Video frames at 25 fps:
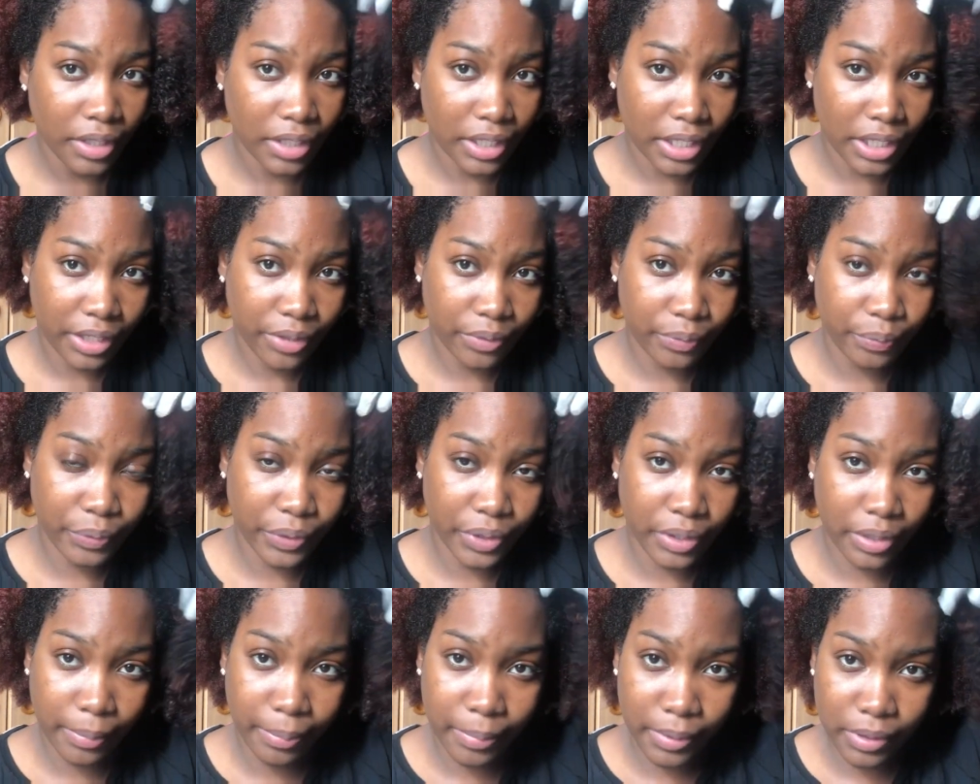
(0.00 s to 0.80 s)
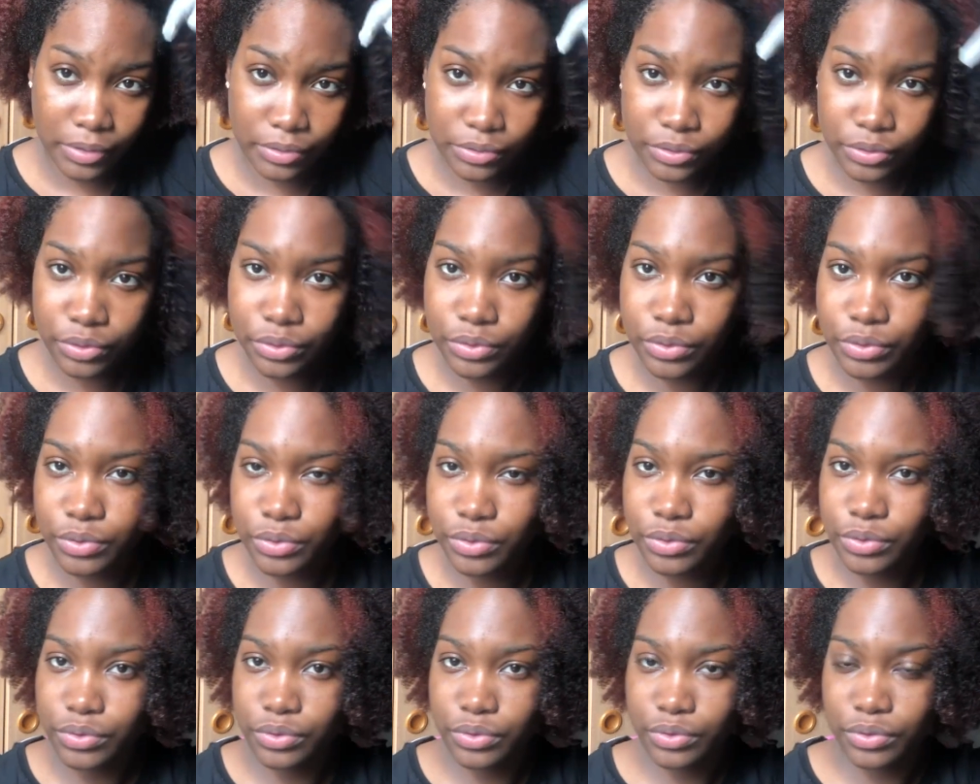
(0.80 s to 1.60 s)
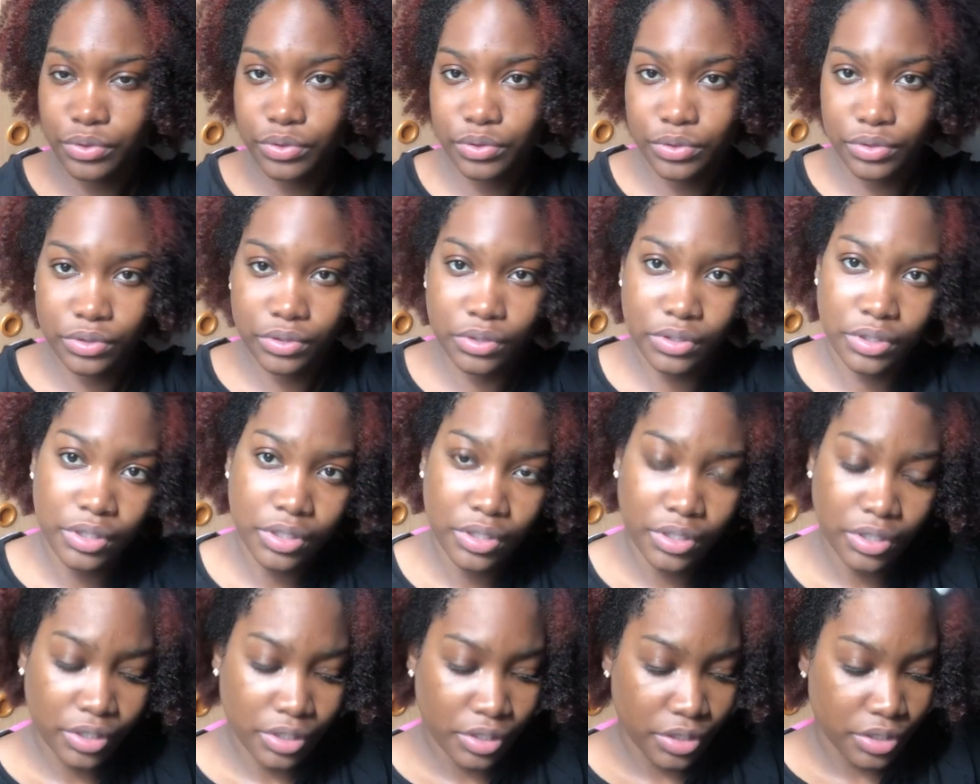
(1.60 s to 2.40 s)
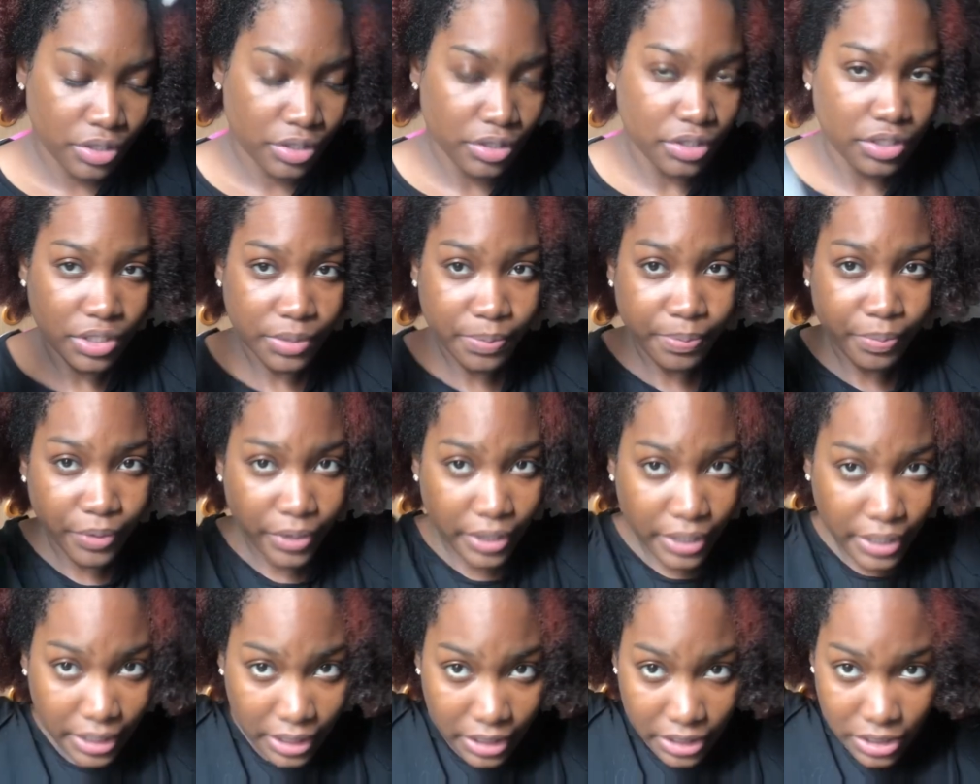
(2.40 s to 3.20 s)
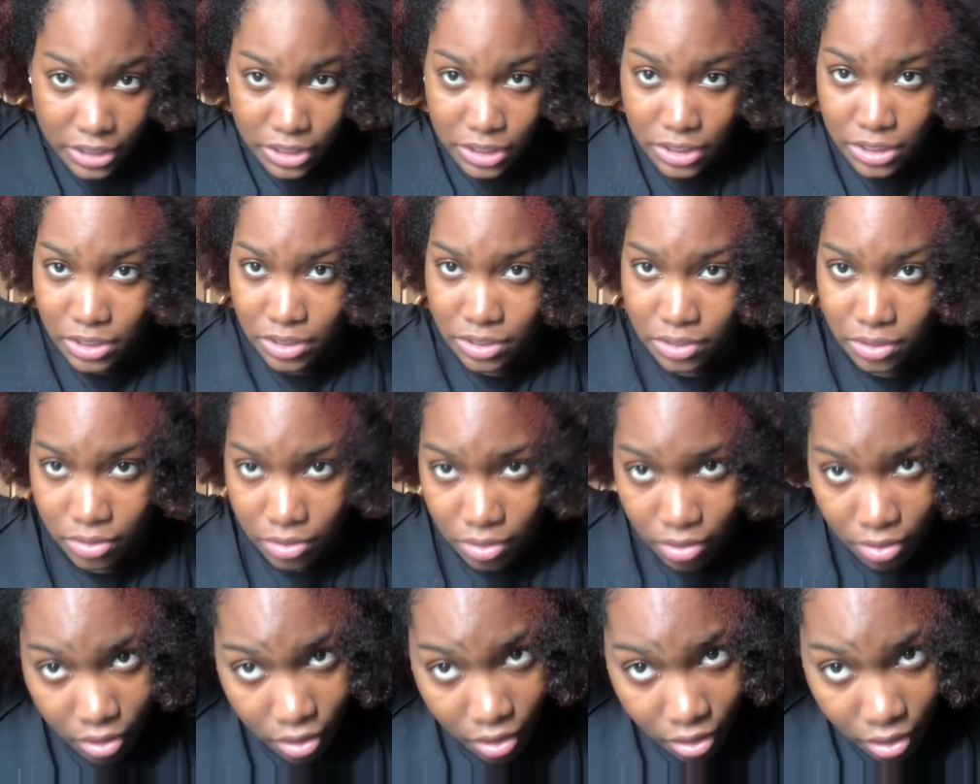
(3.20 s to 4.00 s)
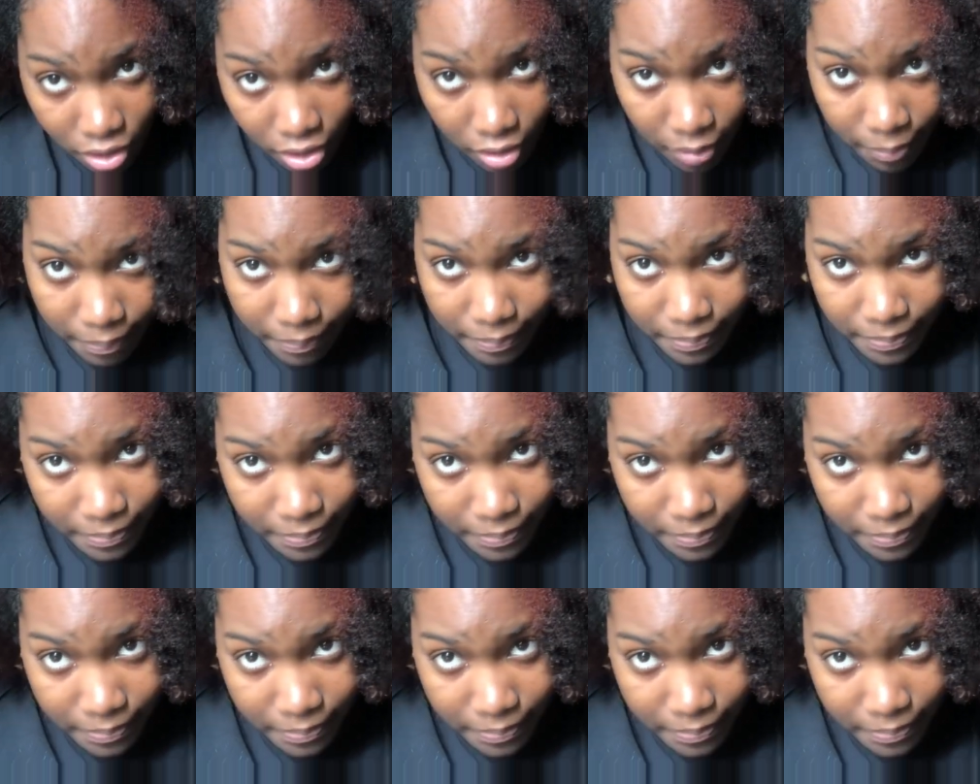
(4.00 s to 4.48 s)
and we're about to spray this up.